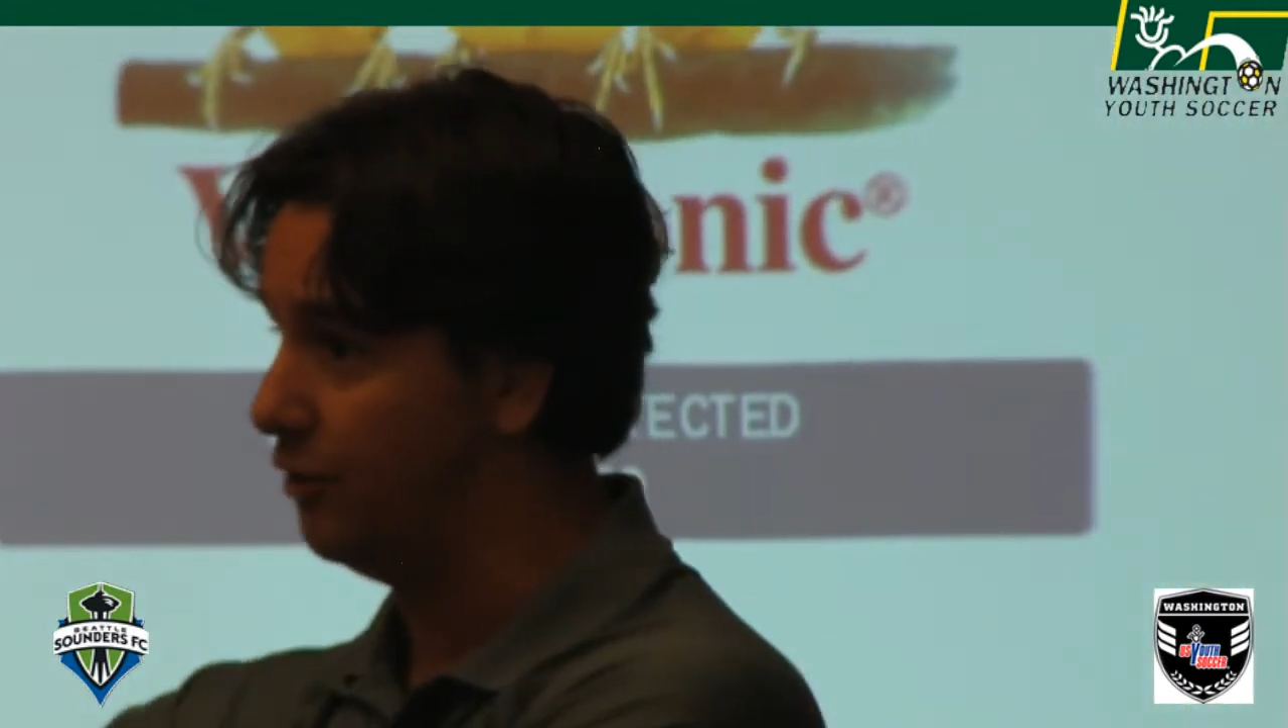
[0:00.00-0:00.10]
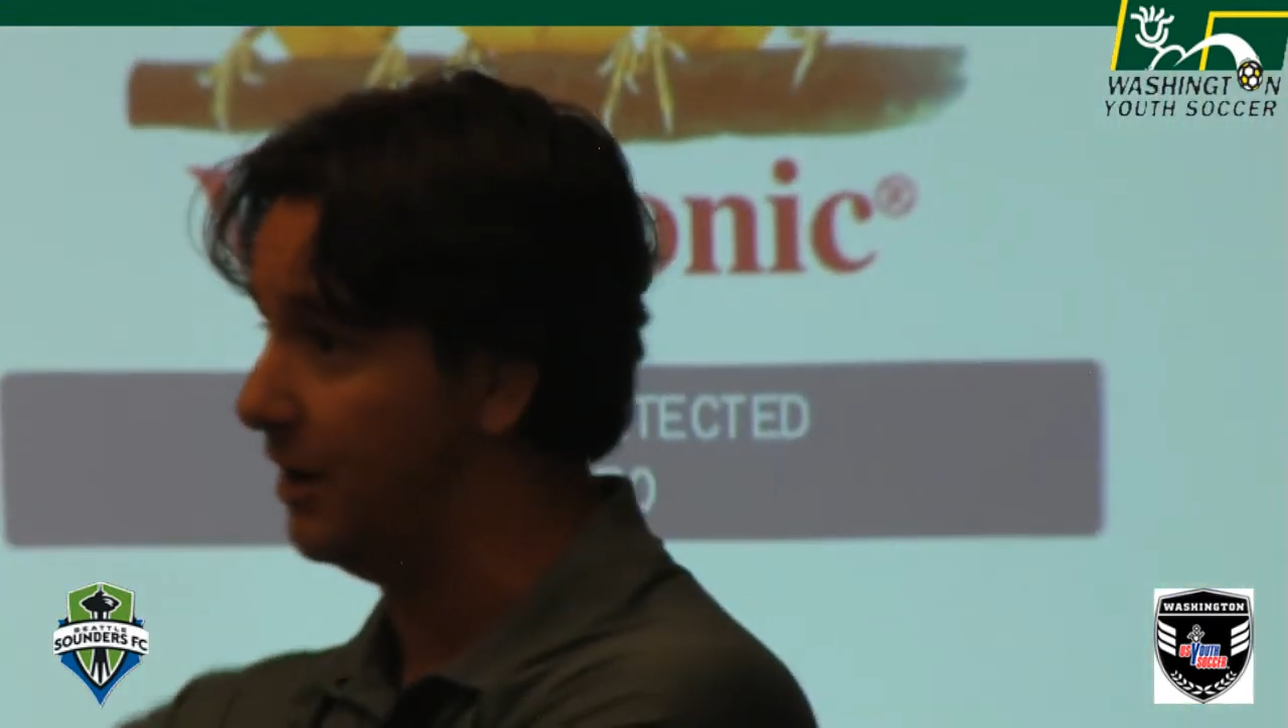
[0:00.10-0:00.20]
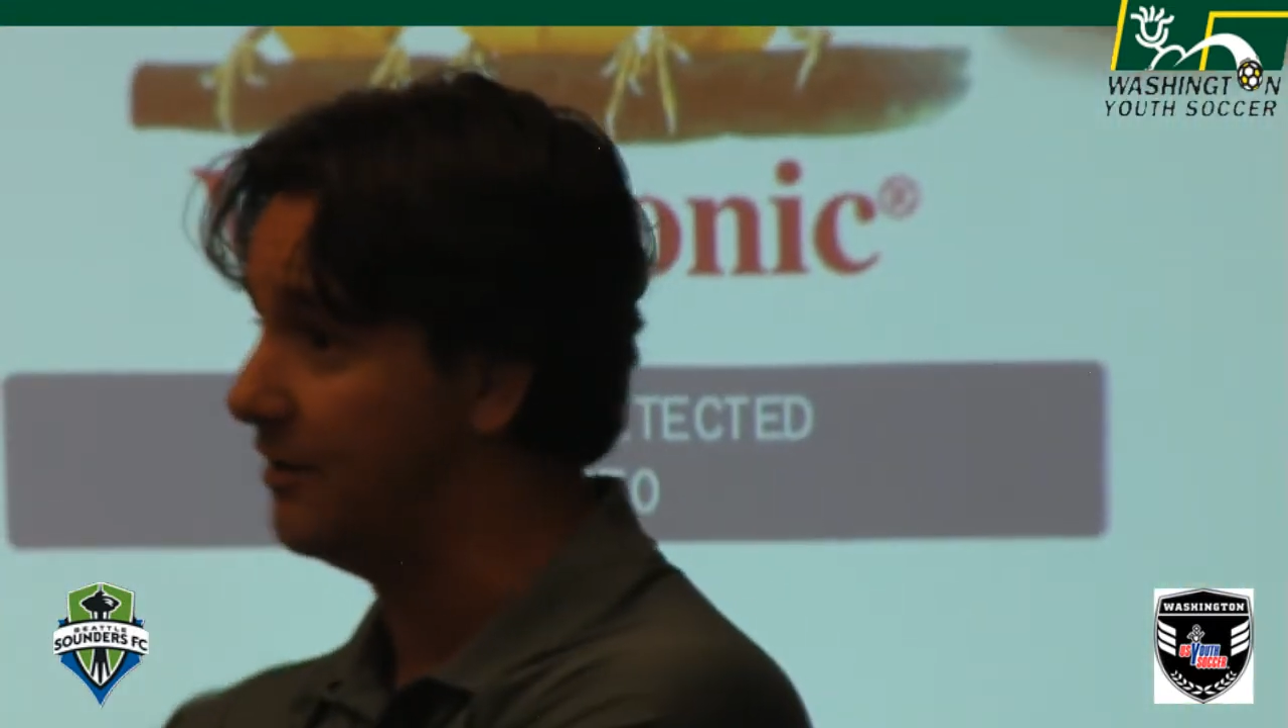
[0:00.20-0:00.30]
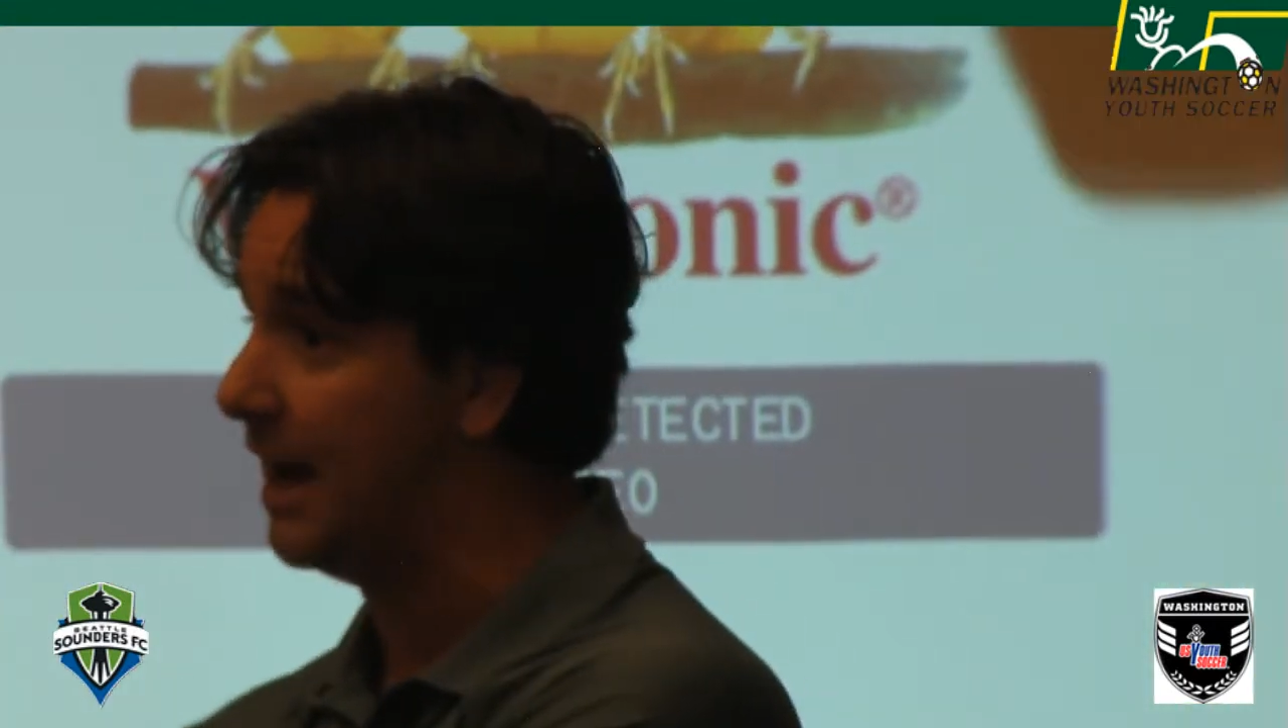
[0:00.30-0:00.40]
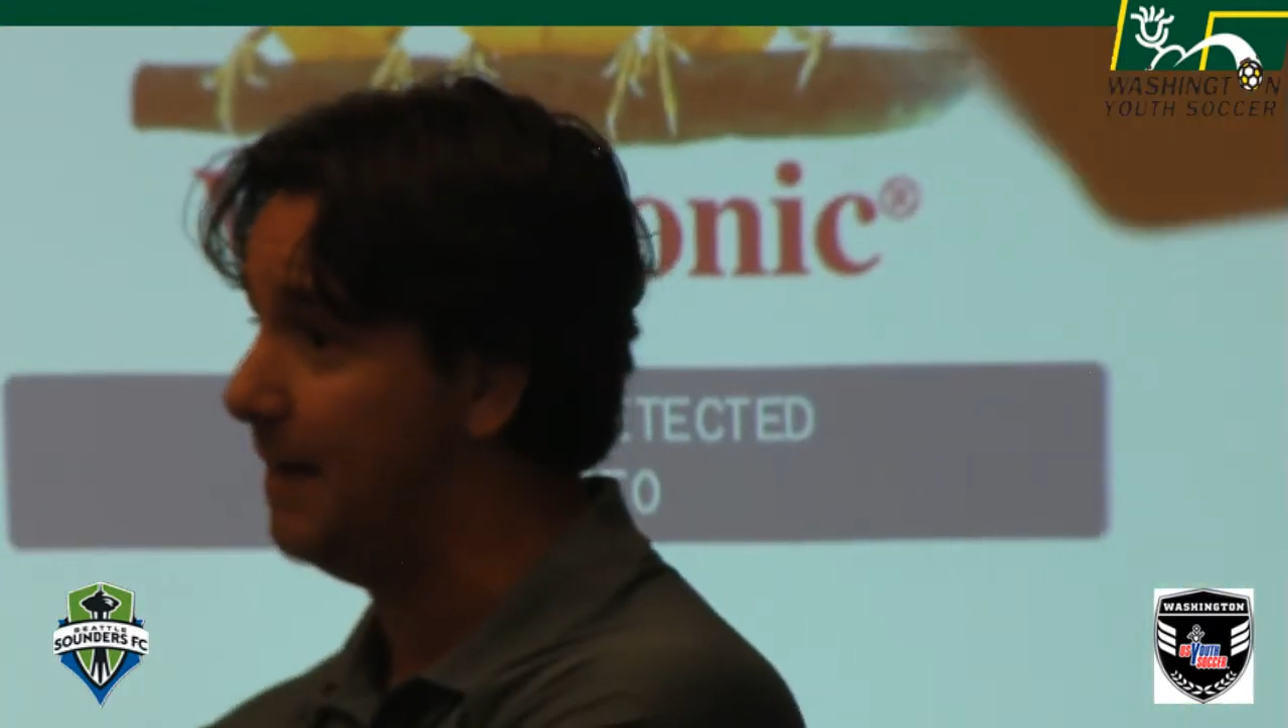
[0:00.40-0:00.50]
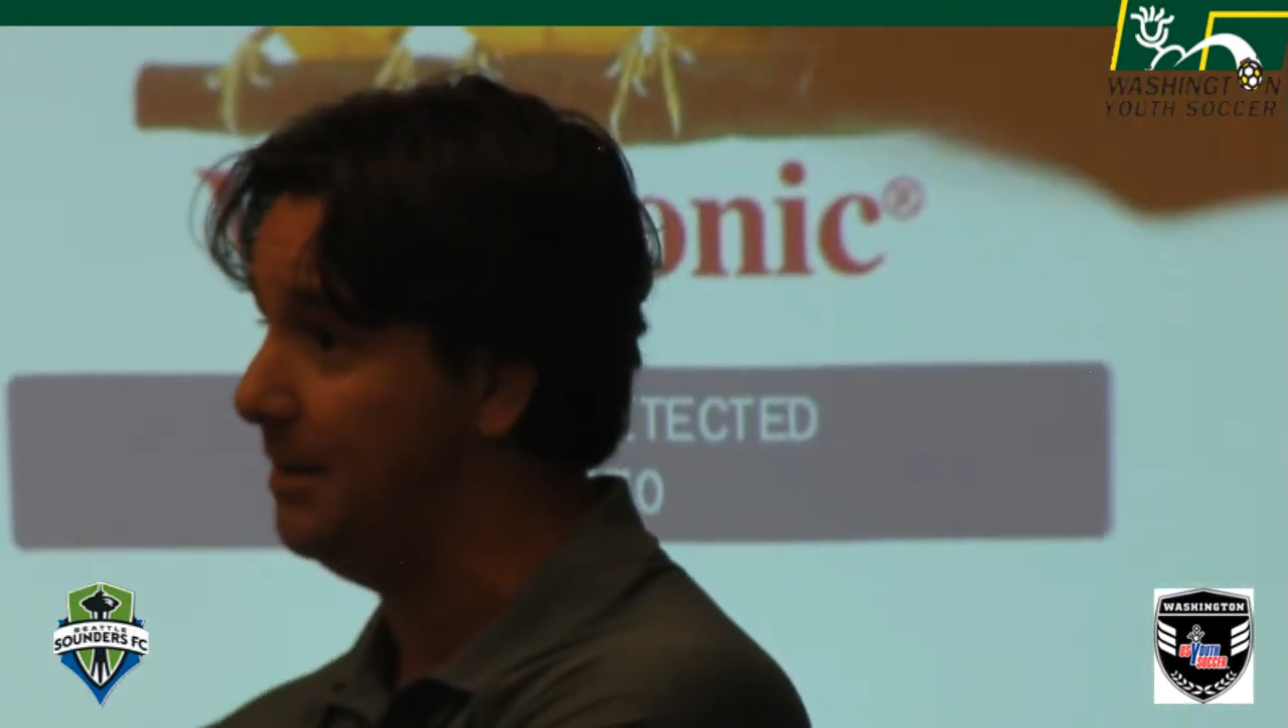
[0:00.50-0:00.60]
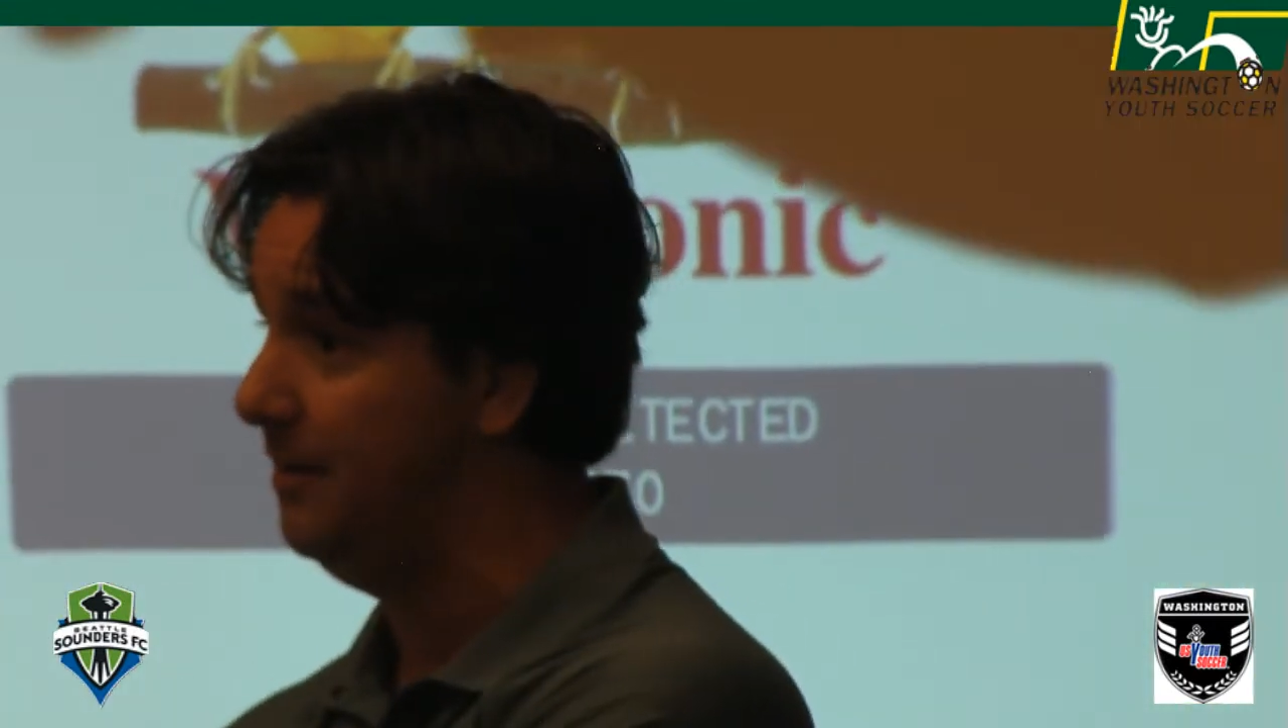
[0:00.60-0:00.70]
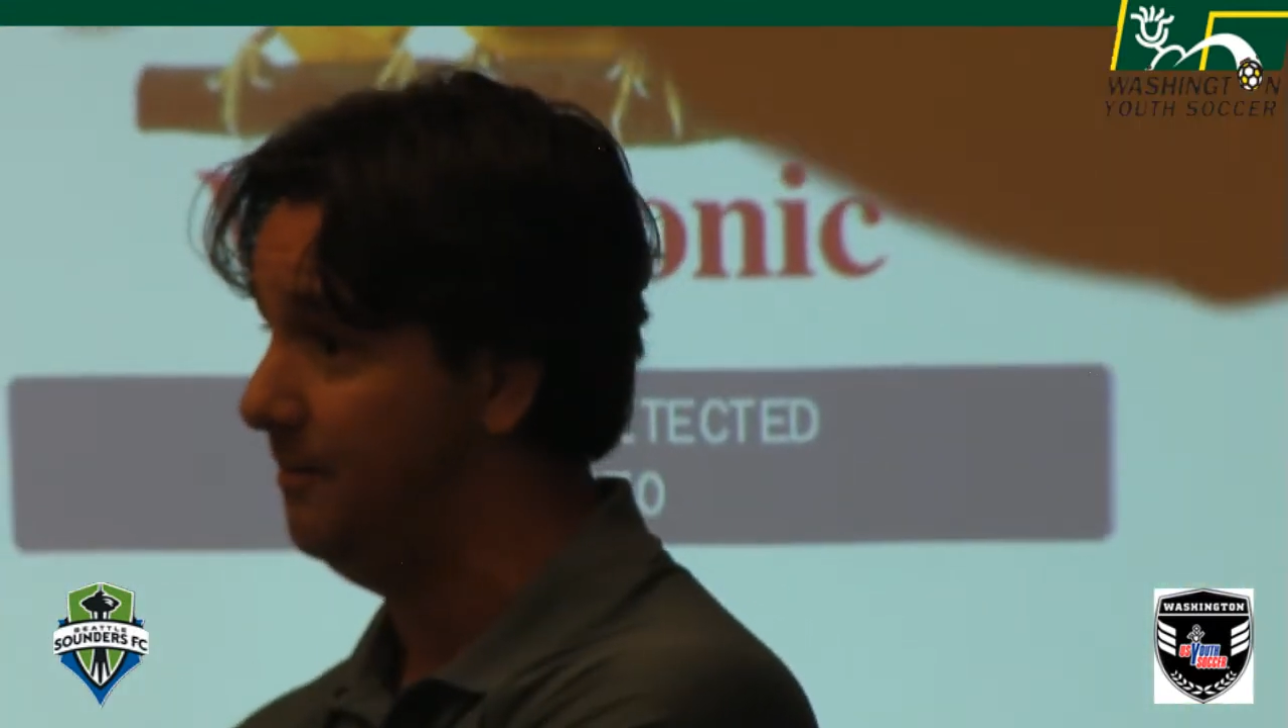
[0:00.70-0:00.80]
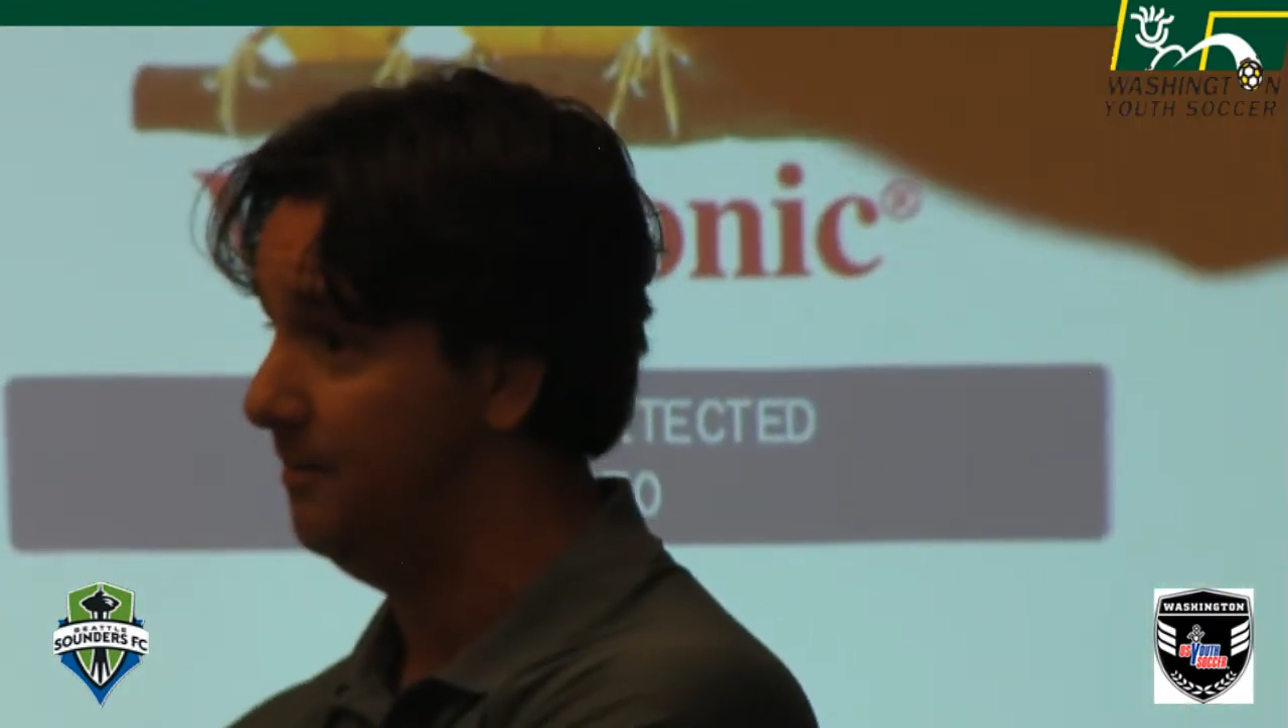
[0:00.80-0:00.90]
You understand me?